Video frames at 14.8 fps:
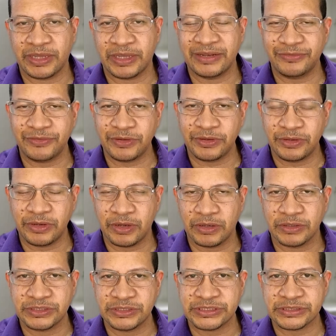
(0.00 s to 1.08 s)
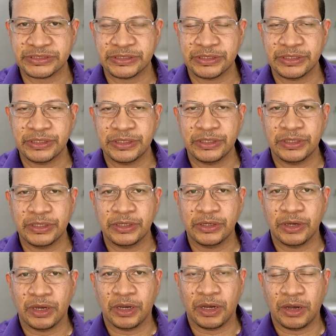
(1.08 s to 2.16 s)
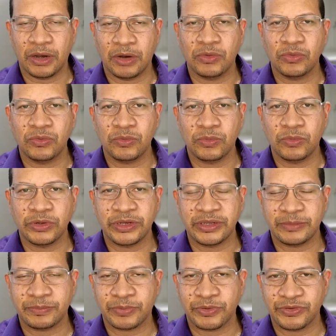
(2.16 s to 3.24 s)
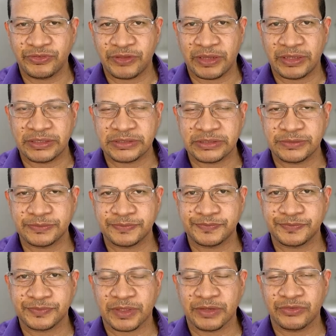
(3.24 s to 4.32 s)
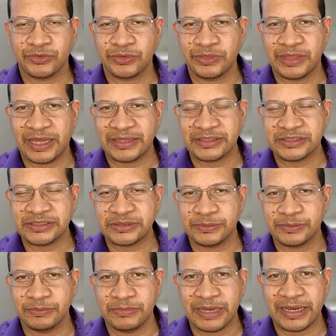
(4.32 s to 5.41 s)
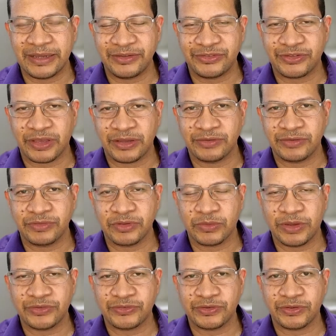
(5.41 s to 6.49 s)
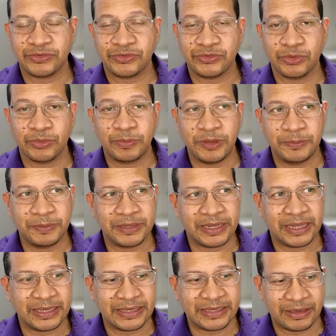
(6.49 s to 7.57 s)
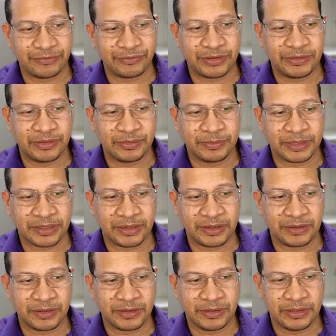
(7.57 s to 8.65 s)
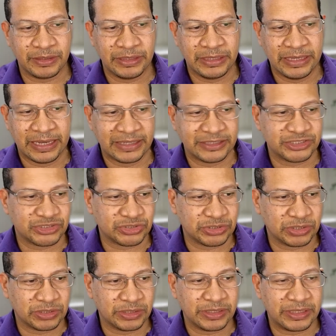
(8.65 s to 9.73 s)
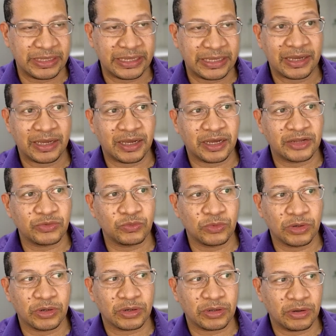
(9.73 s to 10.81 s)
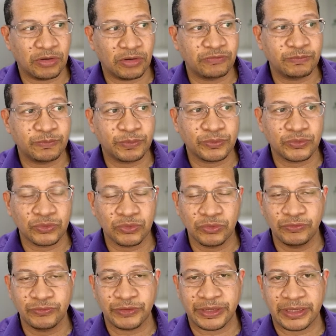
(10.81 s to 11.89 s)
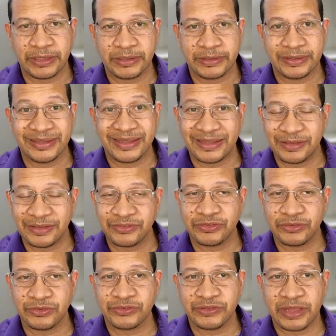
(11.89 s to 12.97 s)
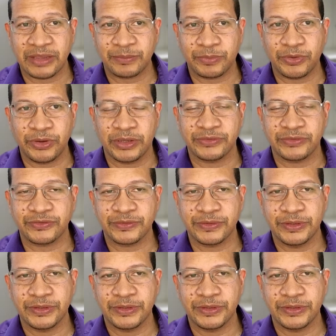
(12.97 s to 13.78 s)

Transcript: And if it does, how would it present? So that's my side of the question. So people like Kevin McCairn has done the hard work of proving that this looks like prions.